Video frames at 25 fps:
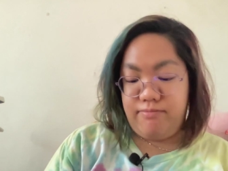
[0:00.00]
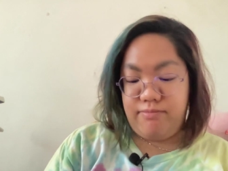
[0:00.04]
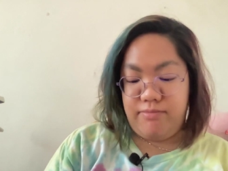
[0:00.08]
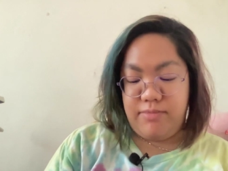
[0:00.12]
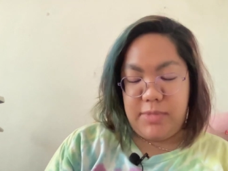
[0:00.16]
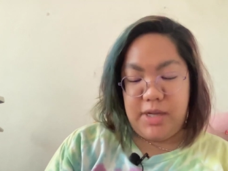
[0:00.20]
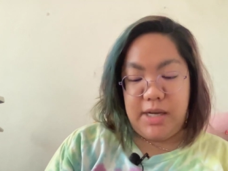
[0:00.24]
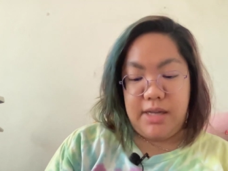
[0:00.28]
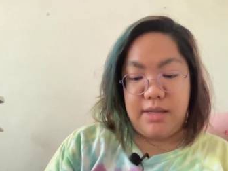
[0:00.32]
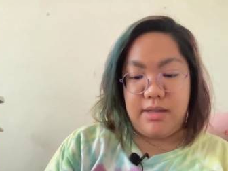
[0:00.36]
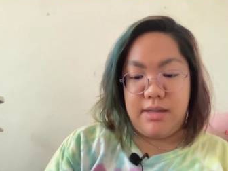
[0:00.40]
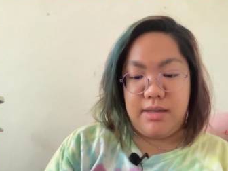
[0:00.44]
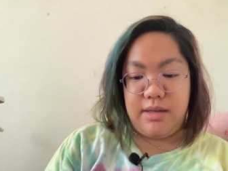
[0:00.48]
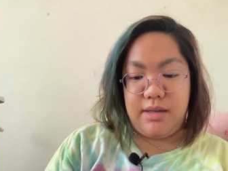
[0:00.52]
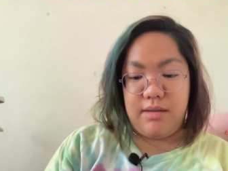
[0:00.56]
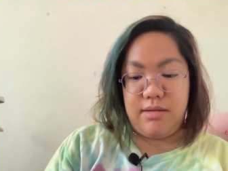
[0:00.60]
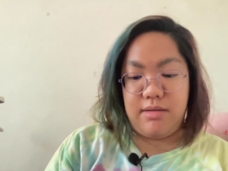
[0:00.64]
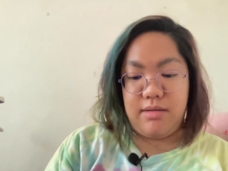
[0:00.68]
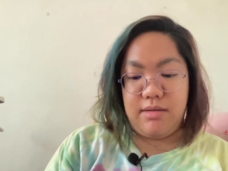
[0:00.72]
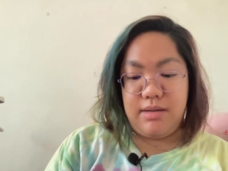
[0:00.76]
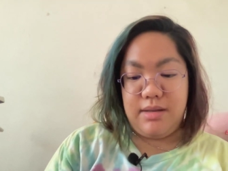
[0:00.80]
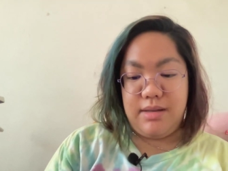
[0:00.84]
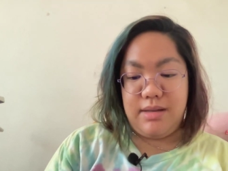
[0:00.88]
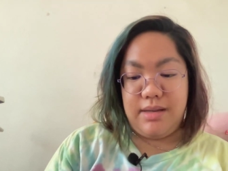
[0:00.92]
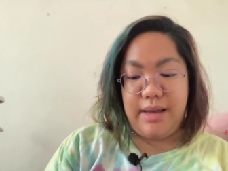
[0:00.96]
That's it.
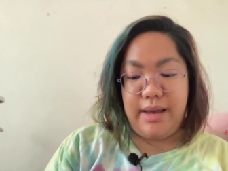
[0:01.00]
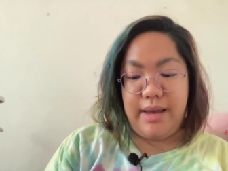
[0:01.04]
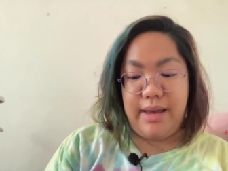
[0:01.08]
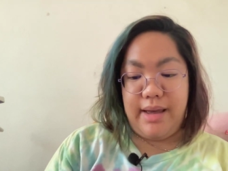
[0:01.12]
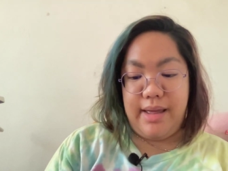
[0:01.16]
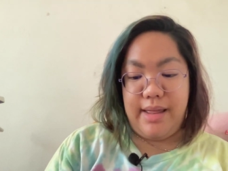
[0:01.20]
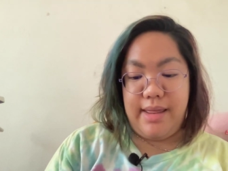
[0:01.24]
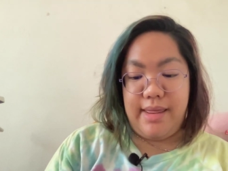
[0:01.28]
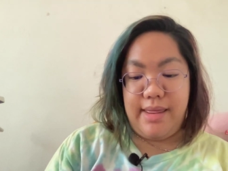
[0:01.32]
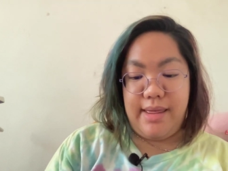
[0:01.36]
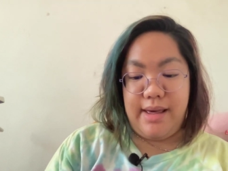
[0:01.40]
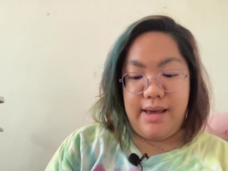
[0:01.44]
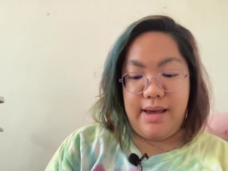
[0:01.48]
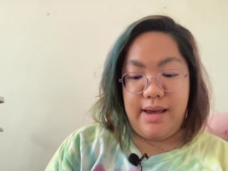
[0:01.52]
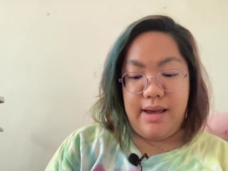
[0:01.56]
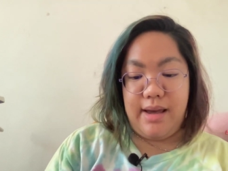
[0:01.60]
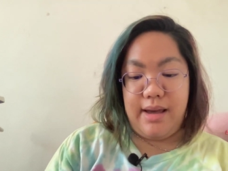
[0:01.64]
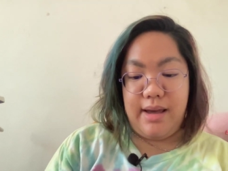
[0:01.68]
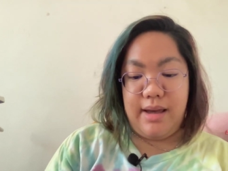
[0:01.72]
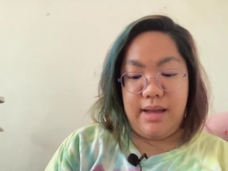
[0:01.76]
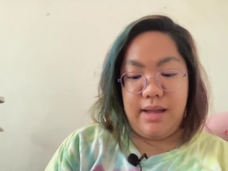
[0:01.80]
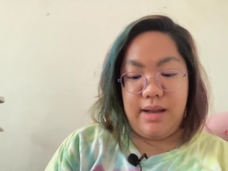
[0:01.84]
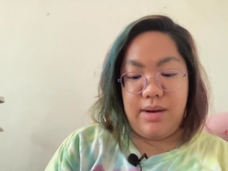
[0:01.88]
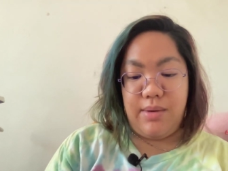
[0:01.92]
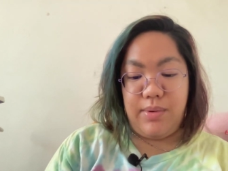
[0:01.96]
And
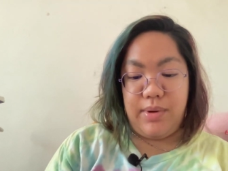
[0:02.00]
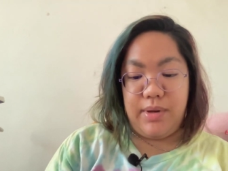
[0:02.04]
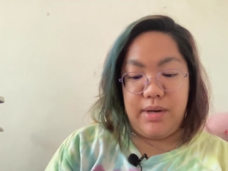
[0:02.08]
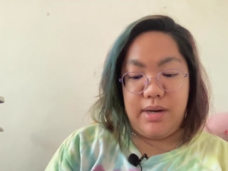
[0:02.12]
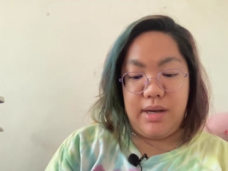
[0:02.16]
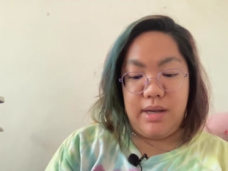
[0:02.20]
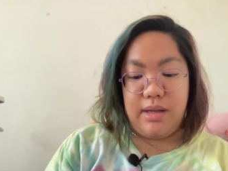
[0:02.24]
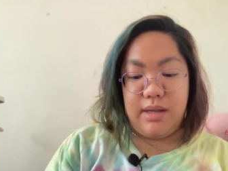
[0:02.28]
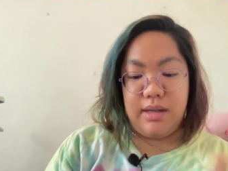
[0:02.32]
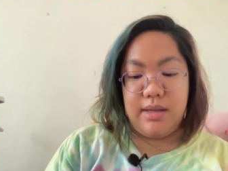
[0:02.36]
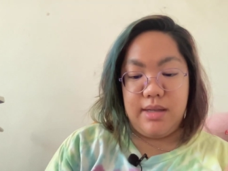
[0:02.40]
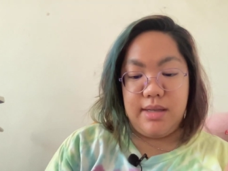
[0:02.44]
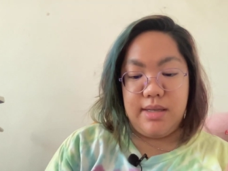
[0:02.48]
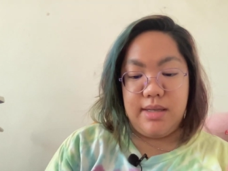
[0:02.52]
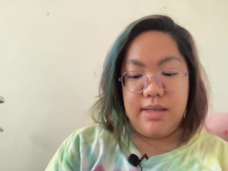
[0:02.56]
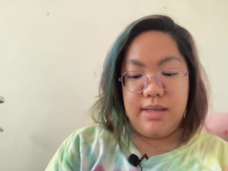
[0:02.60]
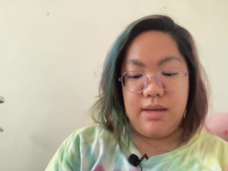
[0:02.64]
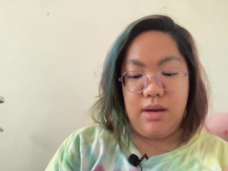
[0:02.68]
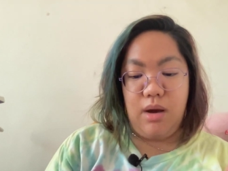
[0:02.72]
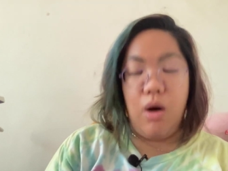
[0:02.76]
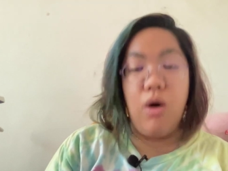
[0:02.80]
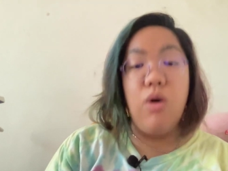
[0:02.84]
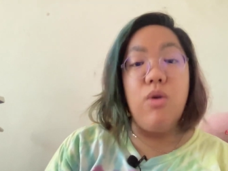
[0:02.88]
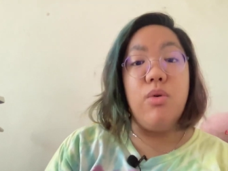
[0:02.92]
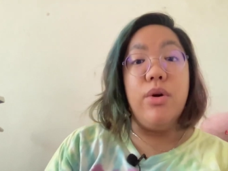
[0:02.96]
then what else?
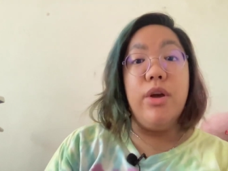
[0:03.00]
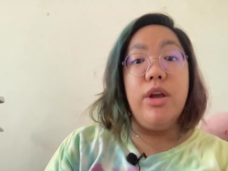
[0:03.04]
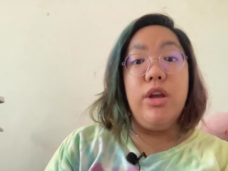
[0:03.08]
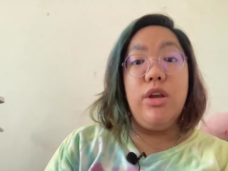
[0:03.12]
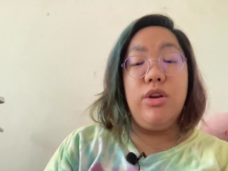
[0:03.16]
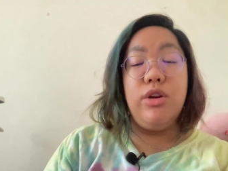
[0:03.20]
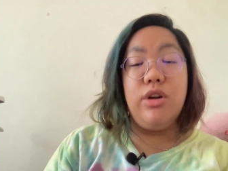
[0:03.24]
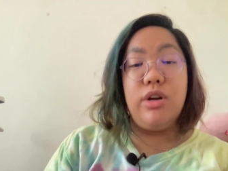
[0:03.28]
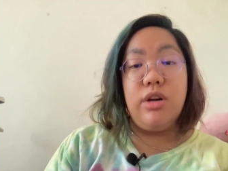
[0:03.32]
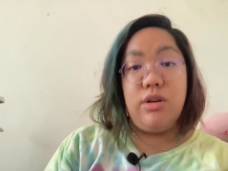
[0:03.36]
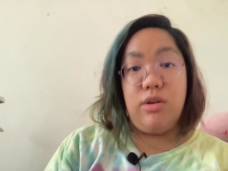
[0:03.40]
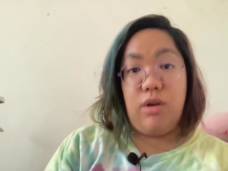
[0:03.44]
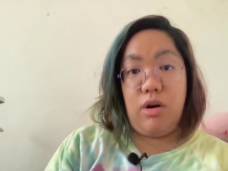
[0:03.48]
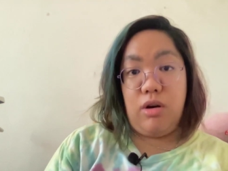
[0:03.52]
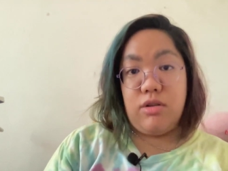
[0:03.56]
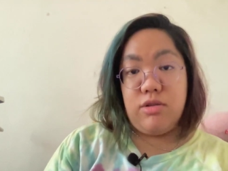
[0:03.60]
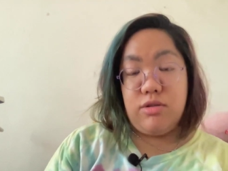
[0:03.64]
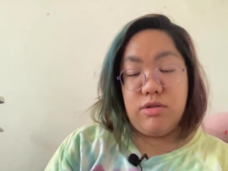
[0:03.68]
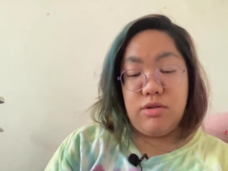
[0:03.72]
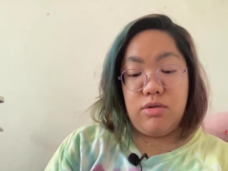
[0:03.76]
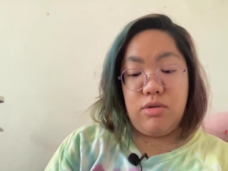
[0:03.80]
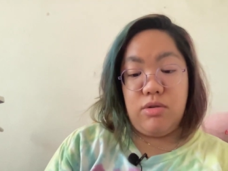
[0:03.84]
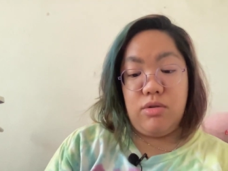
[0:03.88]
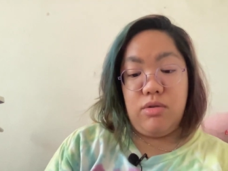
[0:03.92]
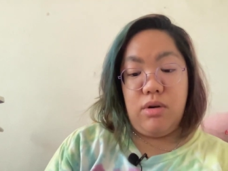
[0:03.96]
Oh, you can
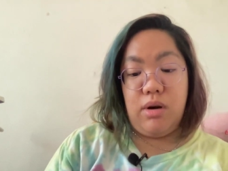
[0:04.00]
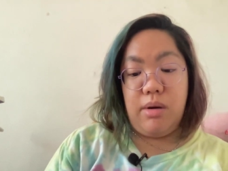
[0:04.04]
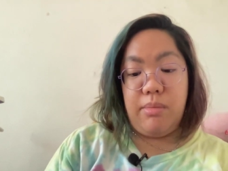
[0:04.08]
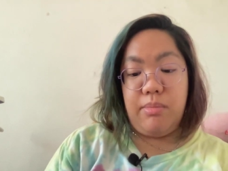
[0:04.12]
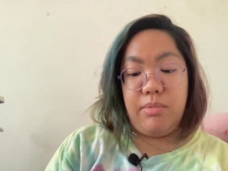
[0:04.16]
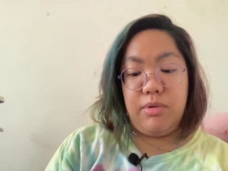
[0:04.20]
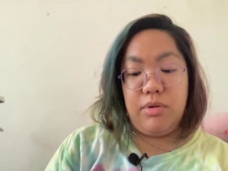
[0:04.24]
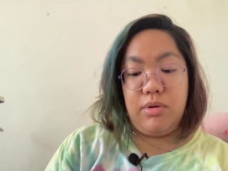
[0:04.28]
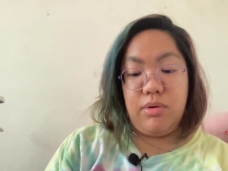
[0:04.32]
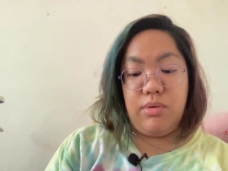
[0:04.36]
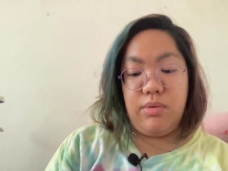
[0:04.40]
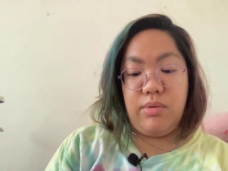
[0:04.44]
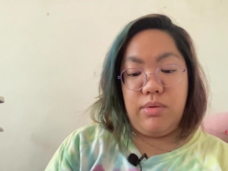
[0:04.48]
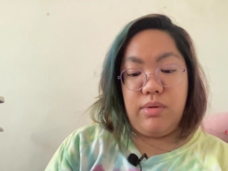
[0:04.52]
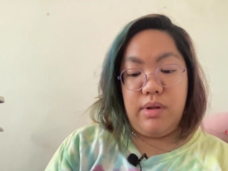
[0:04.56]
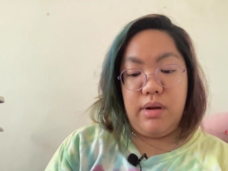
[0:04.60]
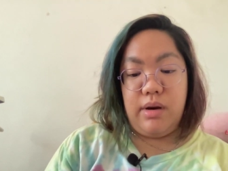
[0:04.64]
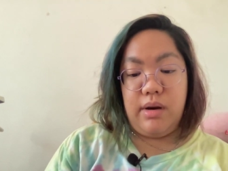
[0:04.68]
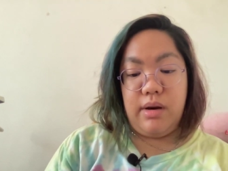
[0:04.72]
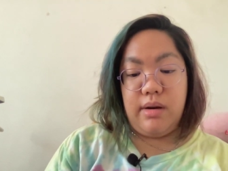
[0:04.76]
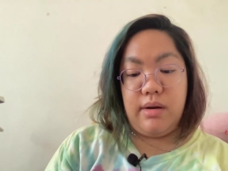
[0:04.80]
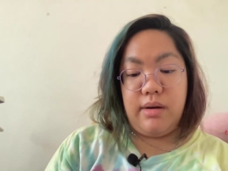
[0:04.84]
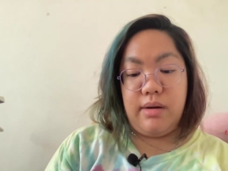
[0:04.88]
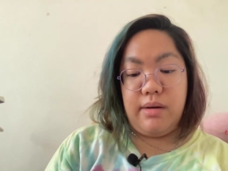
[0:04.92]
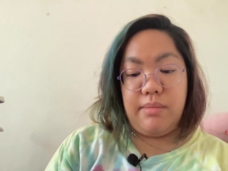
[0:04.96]
also upload
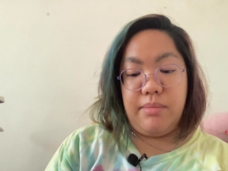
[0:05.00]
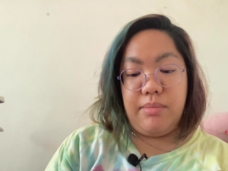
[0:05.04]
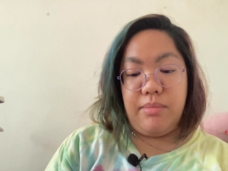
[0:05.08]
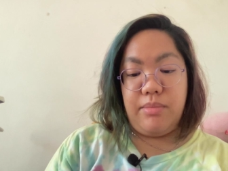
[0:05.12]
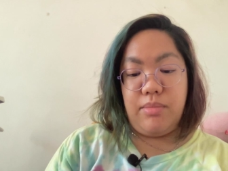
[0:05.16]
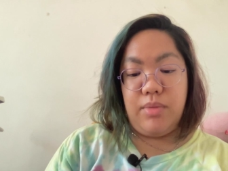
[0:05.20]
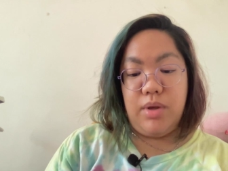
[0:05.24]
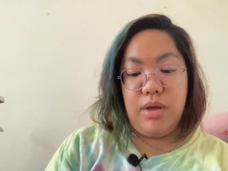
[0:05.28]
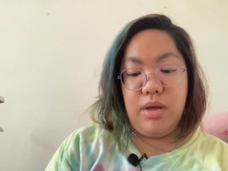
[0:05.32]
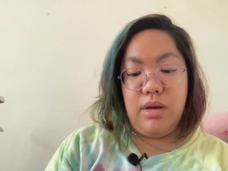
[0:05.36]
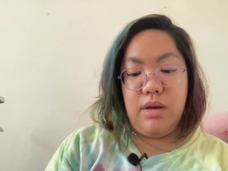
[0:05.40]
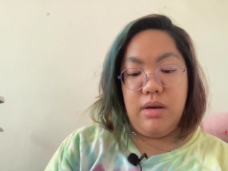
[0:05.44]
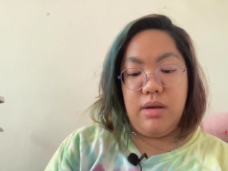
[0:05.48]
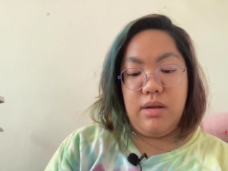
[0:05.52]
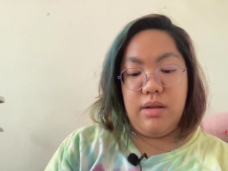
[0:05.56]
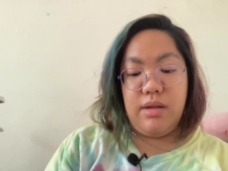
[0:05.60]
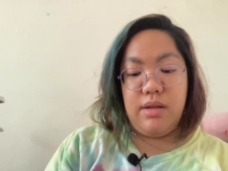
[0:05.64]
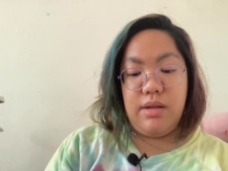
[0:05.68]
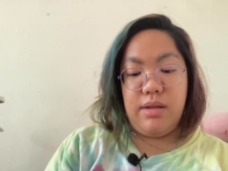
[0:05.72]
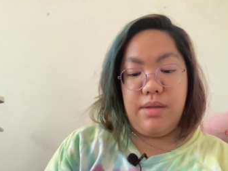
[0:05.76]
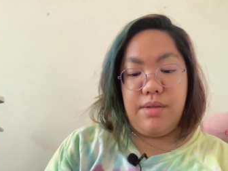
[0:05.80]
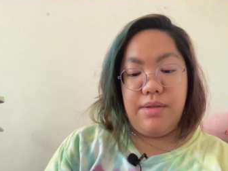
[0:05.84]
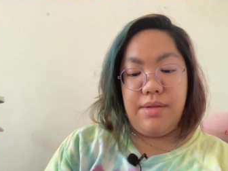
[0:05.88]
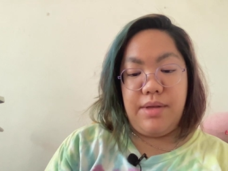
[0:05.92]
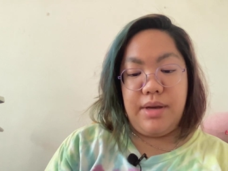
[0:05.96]

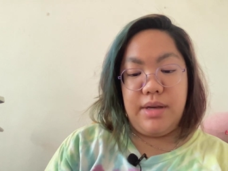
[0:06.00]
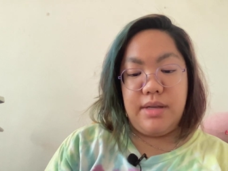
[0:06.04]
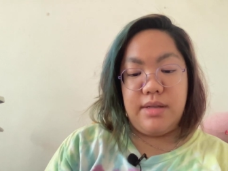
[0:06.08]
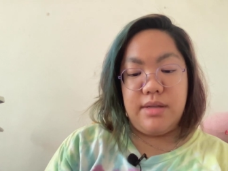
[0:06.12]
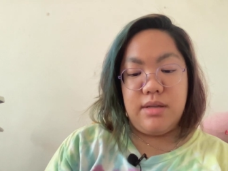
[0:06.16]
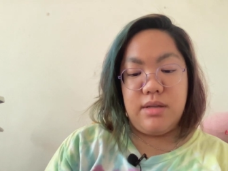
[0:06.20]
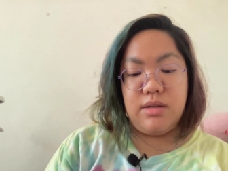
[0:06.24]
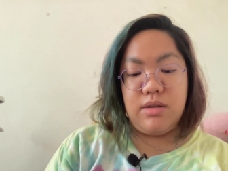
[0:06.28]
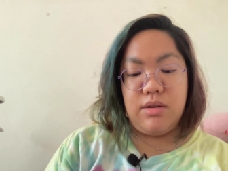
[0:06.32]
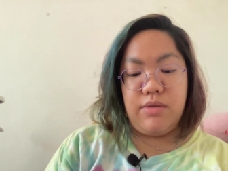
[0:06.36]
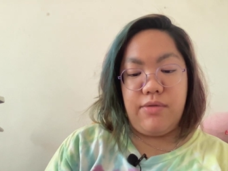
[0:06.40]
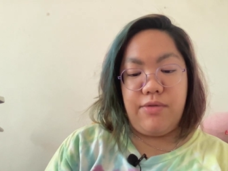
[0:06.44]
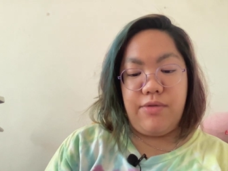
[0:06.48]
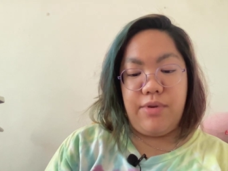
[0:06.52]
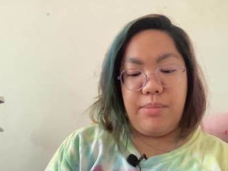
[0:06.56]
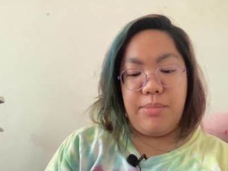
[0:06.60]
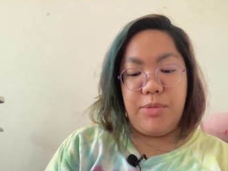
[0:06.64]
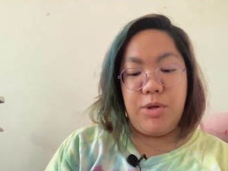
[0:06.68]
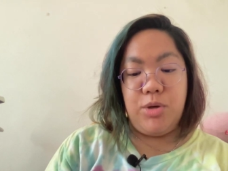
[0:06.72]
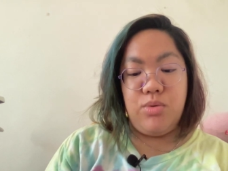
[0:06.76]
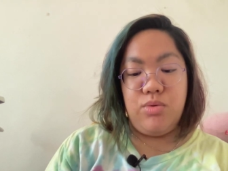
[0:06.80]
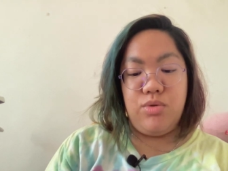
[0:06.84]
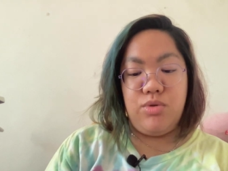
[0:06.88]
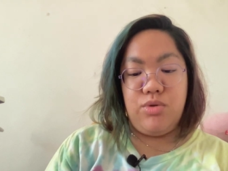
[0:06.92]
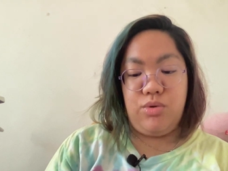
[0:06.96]
things from
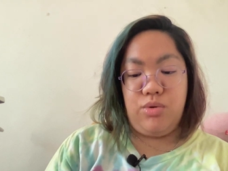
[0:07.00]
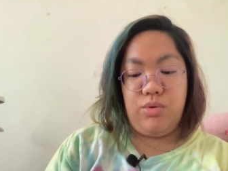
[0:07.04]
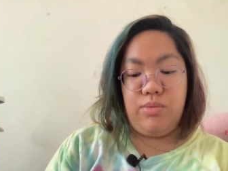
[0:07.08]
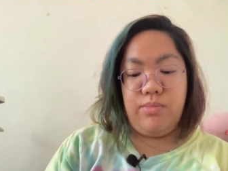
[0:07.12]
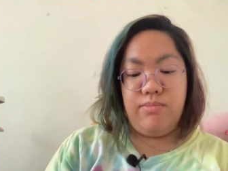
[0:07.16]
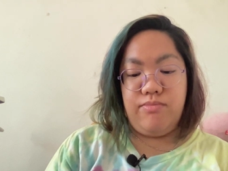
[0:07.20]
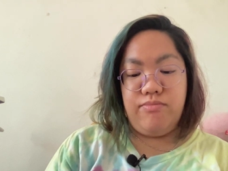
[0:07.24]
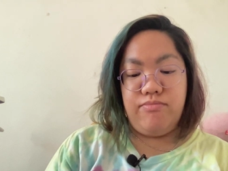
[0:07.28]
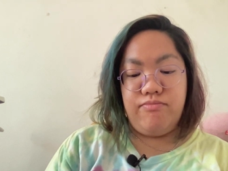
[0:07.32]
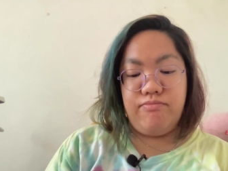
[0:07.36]
YouTube.